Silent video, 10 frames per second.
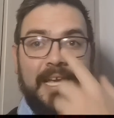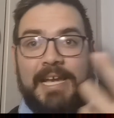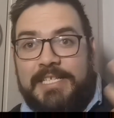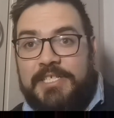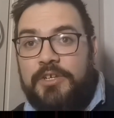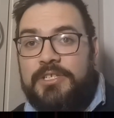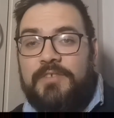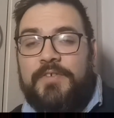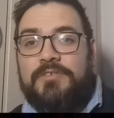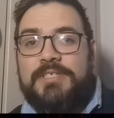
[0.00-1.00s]
it's so
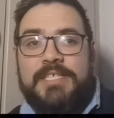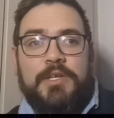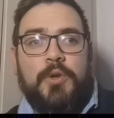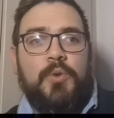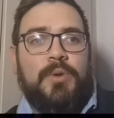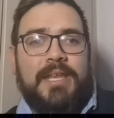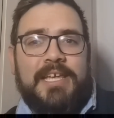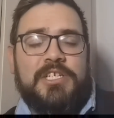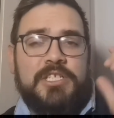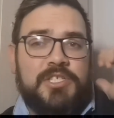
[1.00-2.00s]
difficult to see who can
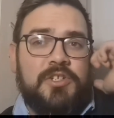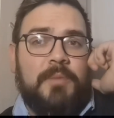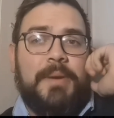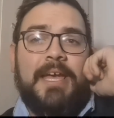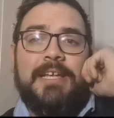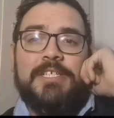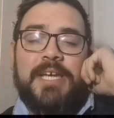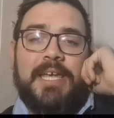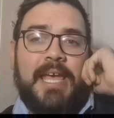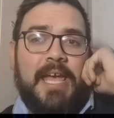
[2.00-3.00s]
actually stop
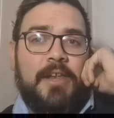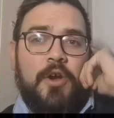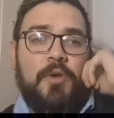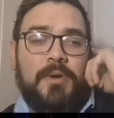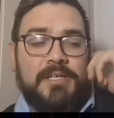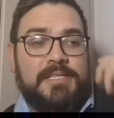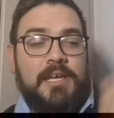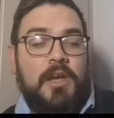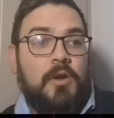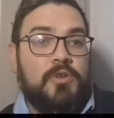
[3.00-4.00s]
AJ and Omos,
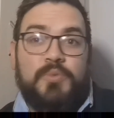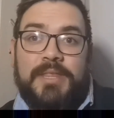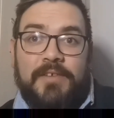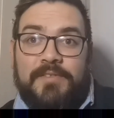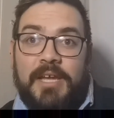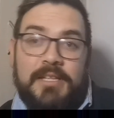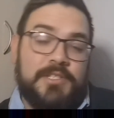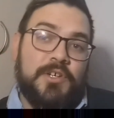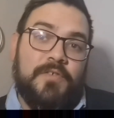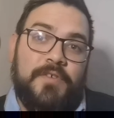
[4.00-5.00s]
because what they've done
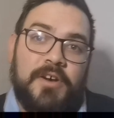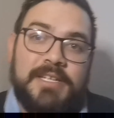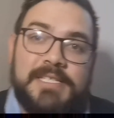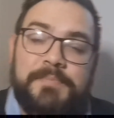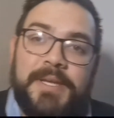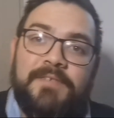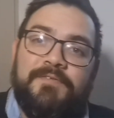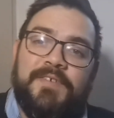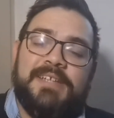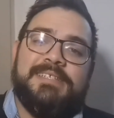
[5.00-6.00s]
so far has been
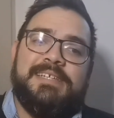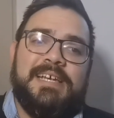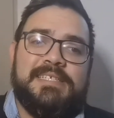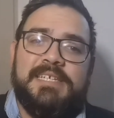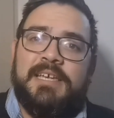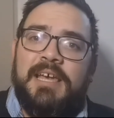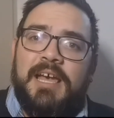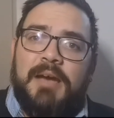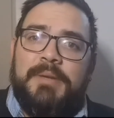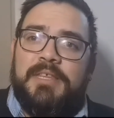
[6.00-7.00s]
fantastic.
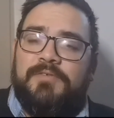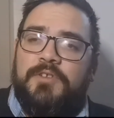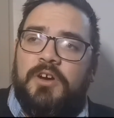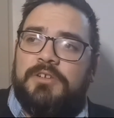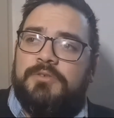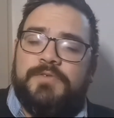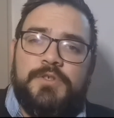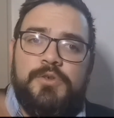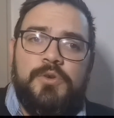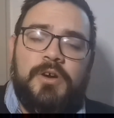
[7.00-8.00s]
I mean, they've knocked off
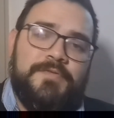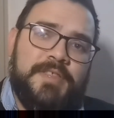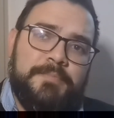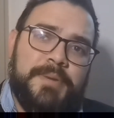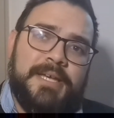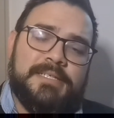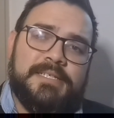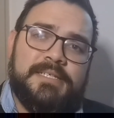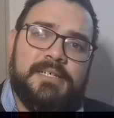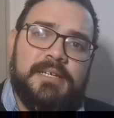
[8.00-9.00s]
two of the best